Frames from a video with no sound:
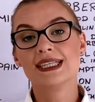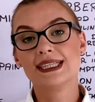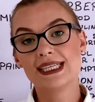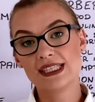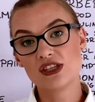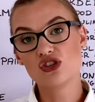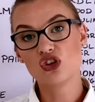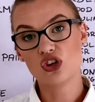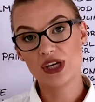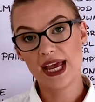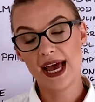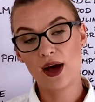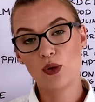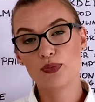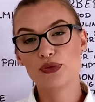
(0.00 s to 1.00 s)
this is going to
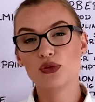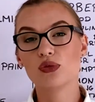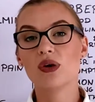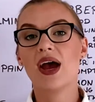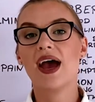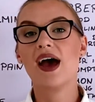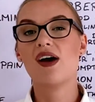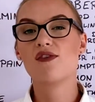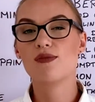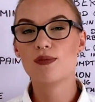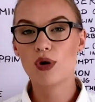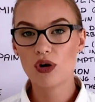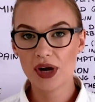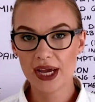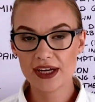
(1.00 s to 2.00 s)
help you have
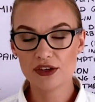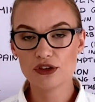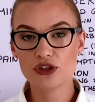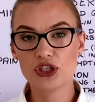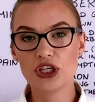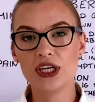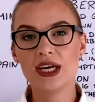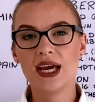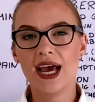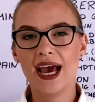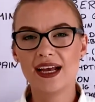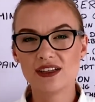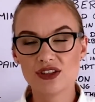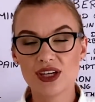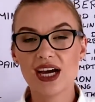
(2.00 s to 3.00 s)
more energy
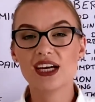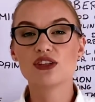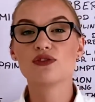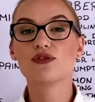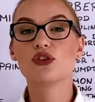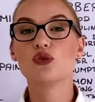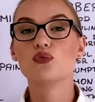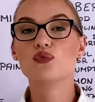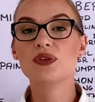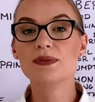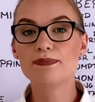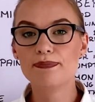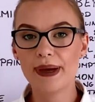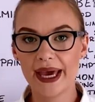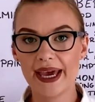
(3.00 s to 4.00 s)
and to kind of
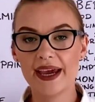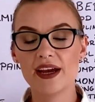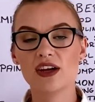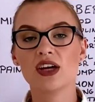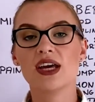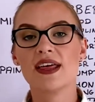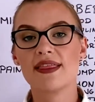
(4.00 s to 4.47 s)
repair